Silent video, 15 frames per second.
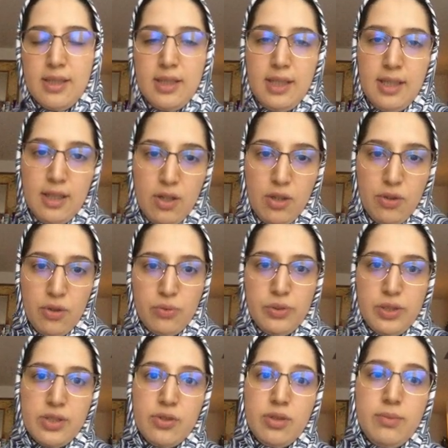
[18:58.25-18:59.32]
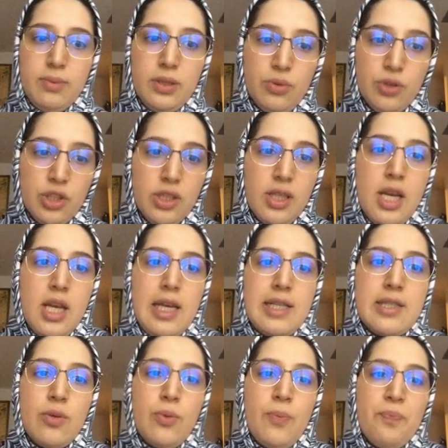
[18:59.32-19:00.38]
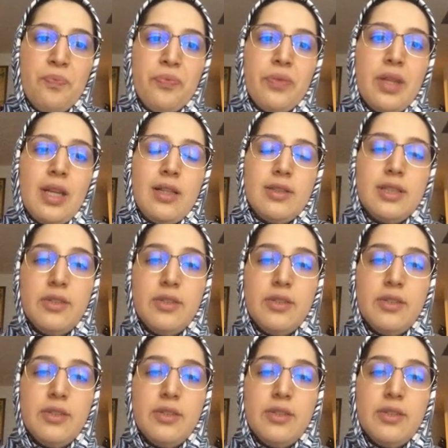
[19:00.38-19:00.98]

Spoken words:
an unknown distribution. So the